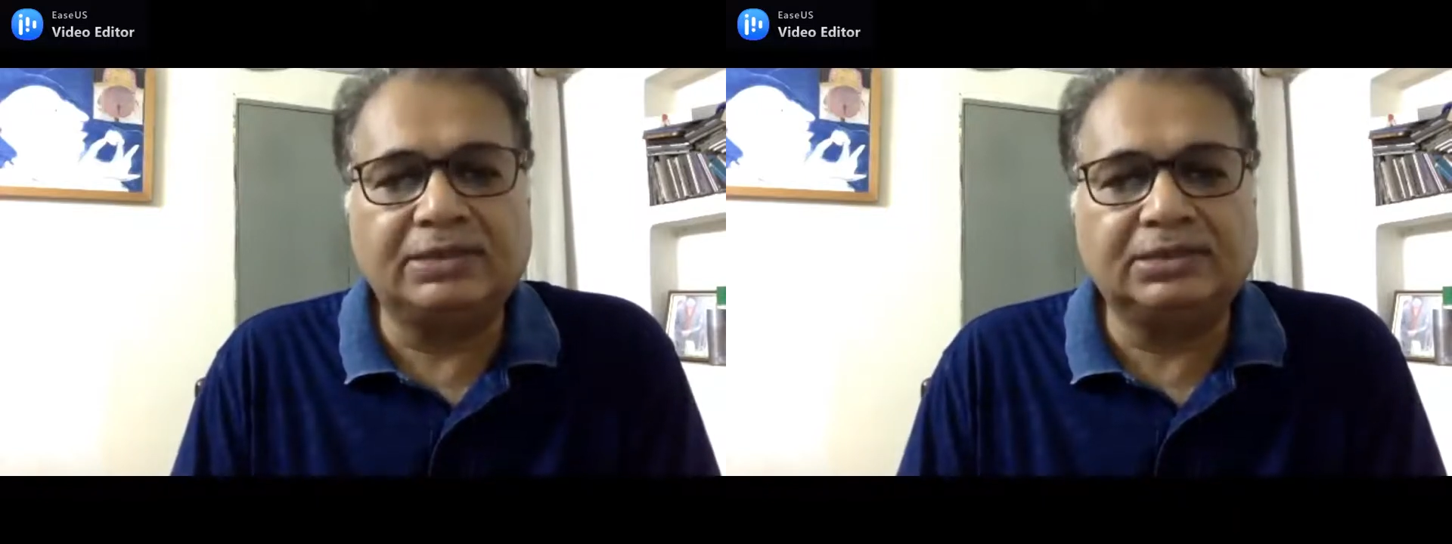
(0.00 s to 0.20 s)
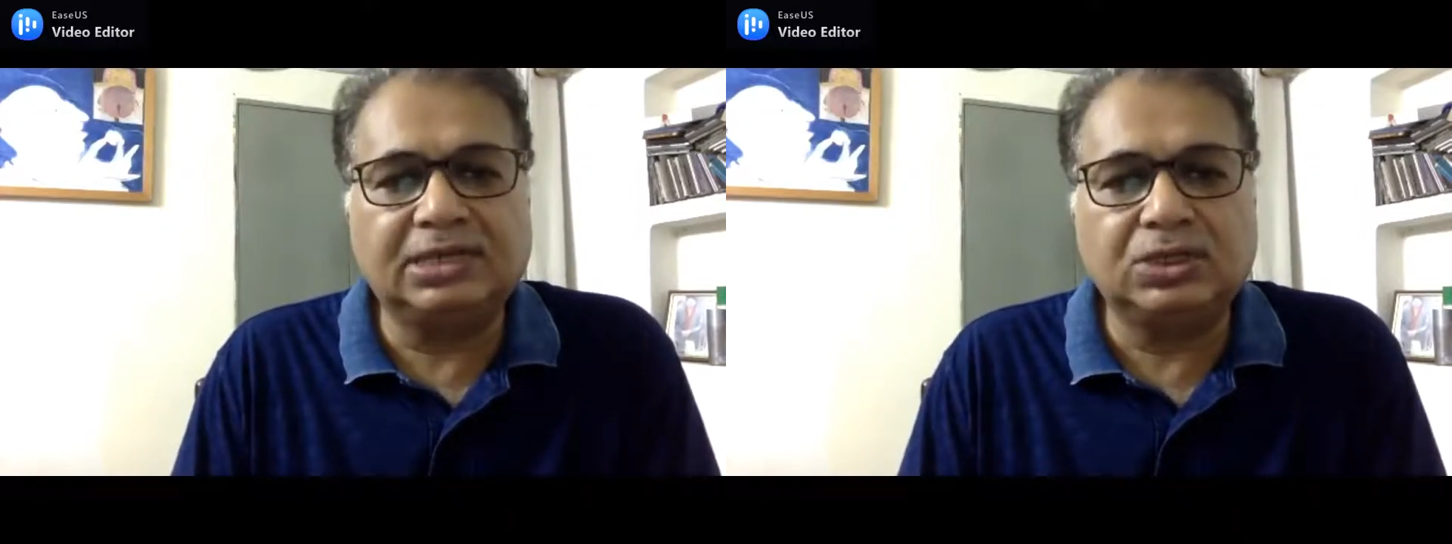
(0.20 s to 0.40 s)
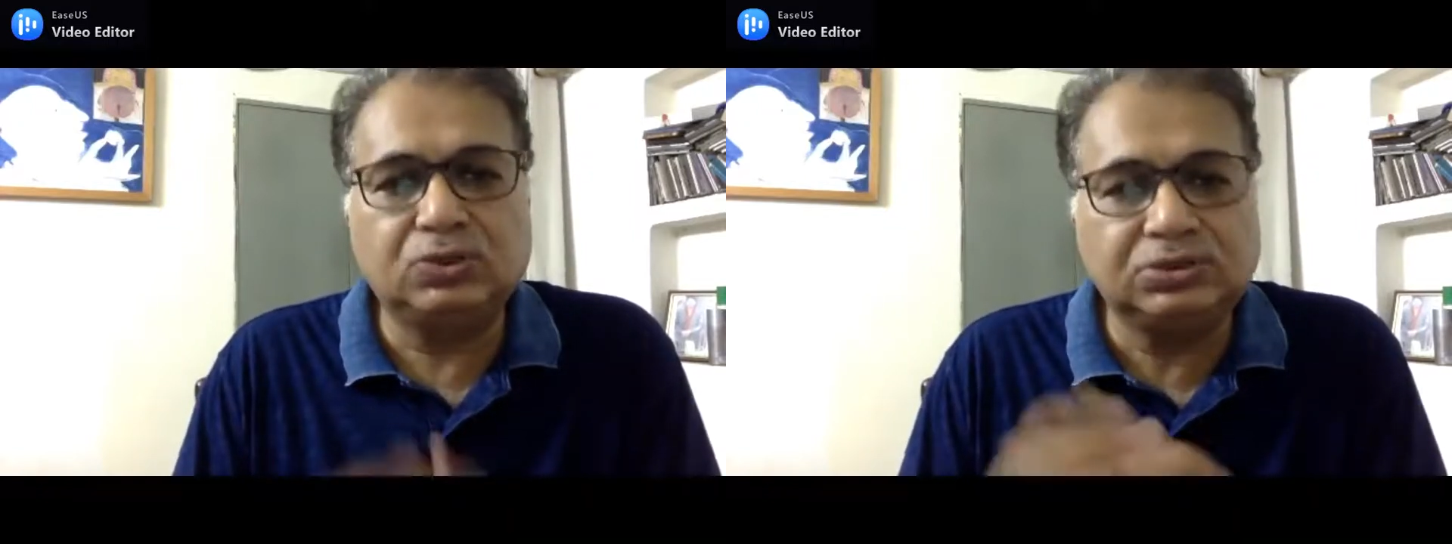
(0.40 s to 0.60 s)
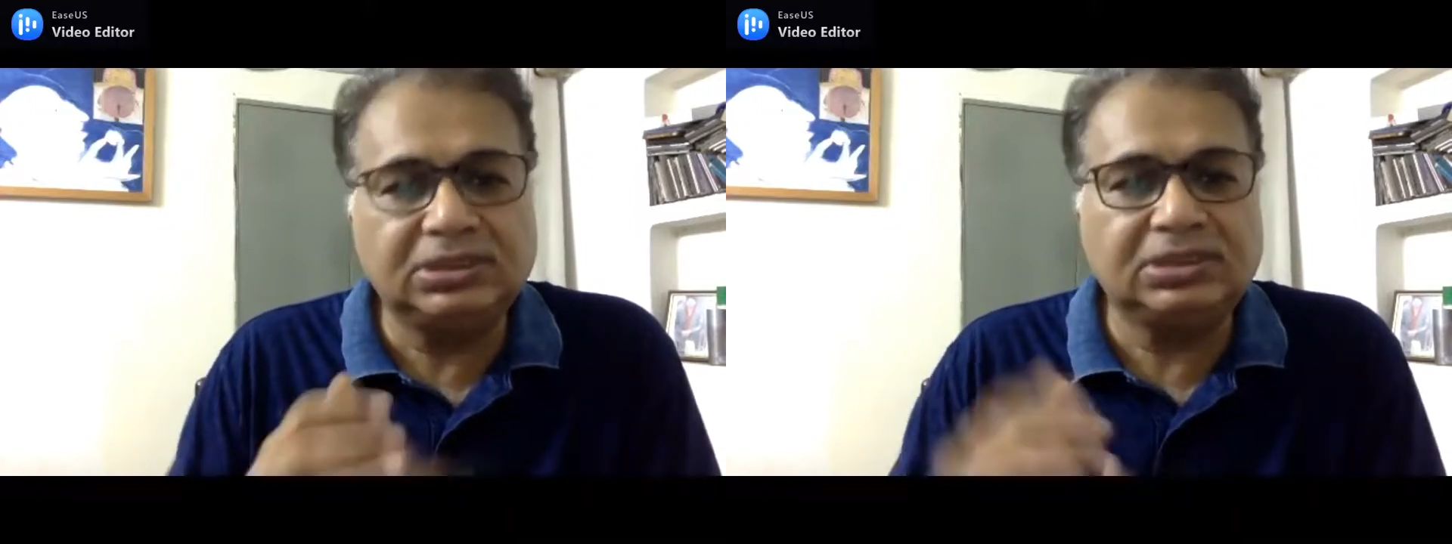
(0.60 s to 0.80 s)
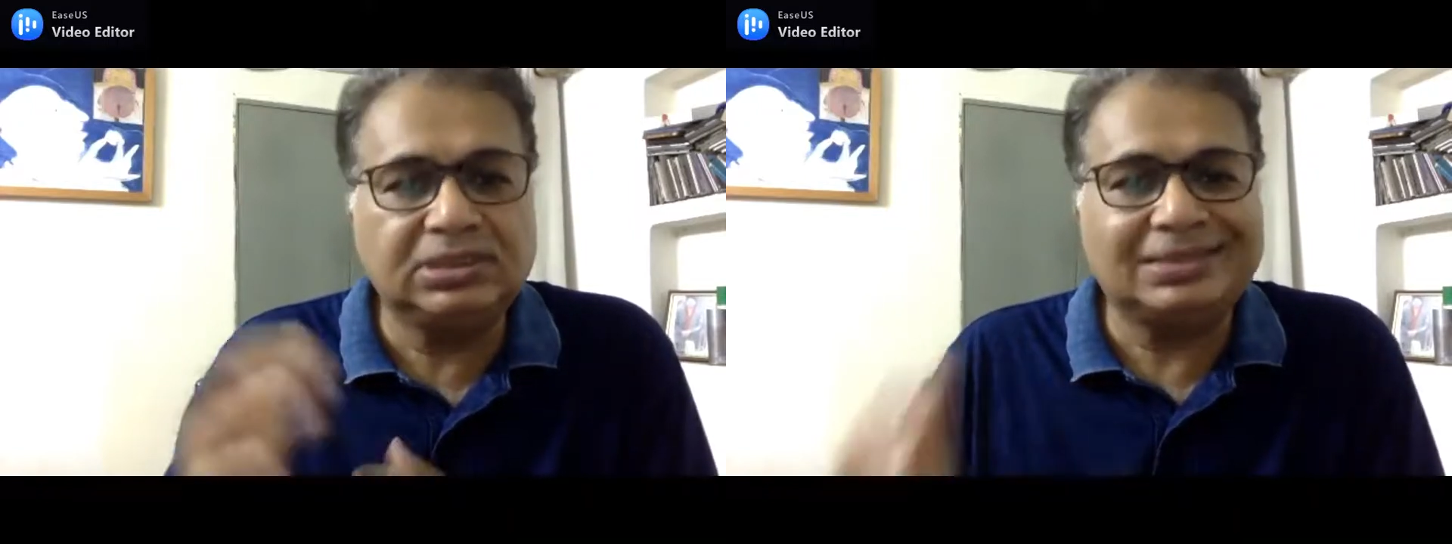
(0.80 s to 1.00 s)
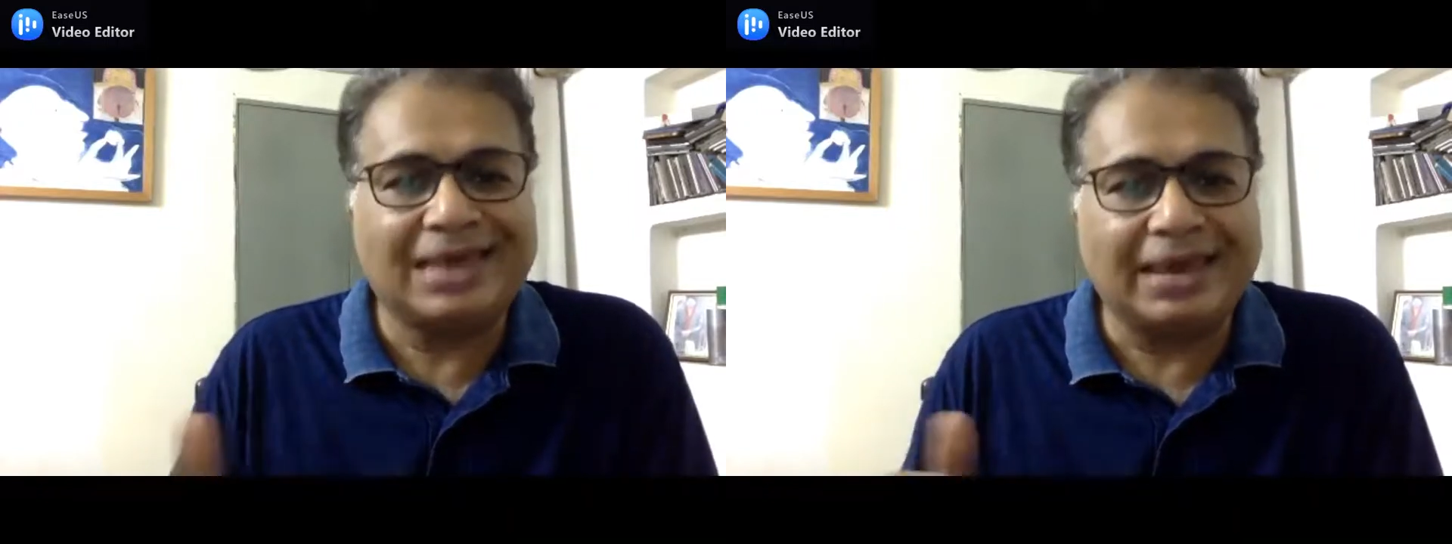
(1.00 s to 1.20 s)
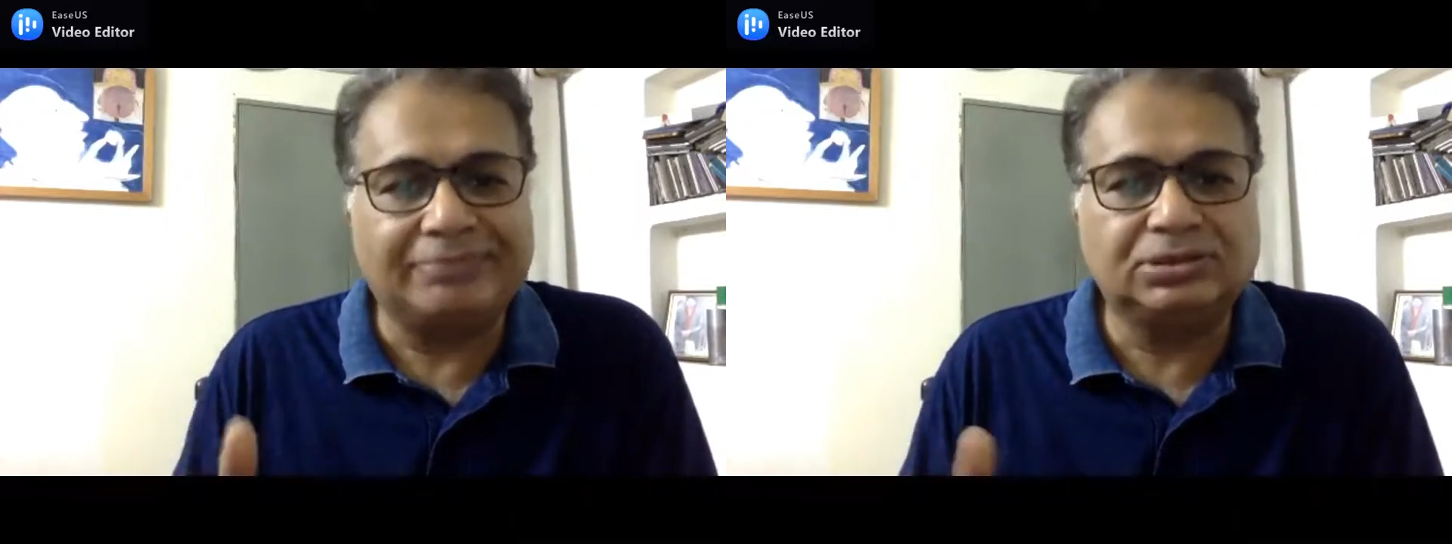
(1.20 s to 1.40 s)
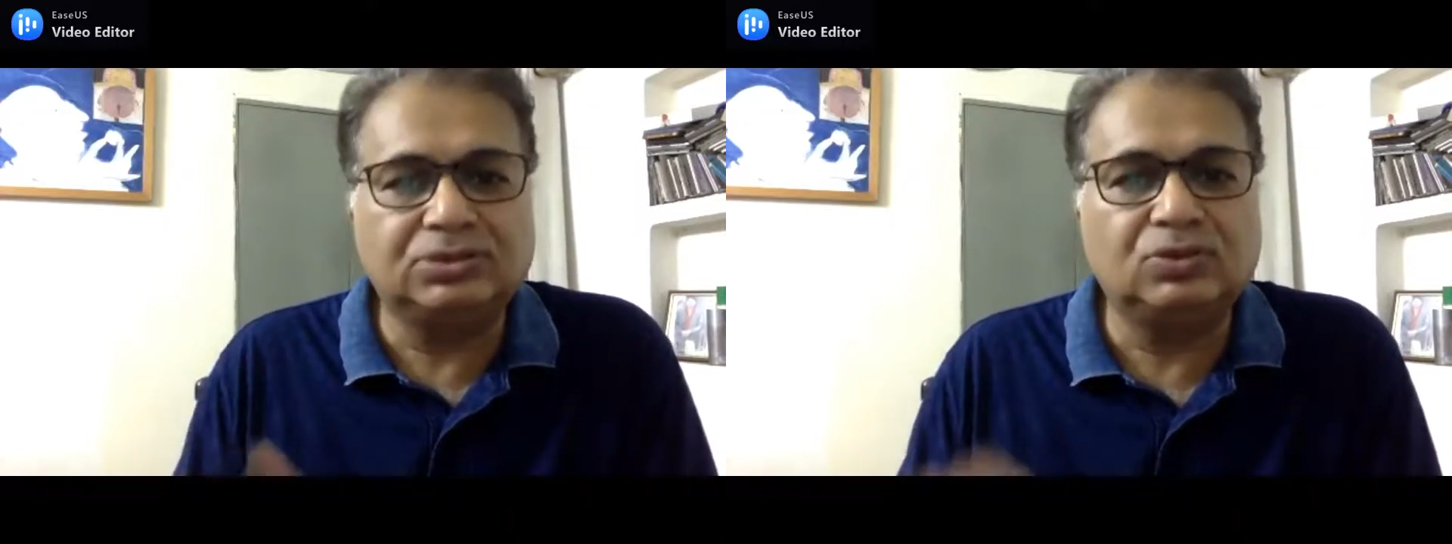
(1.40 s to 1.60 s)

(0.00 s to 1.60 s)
are using these apps to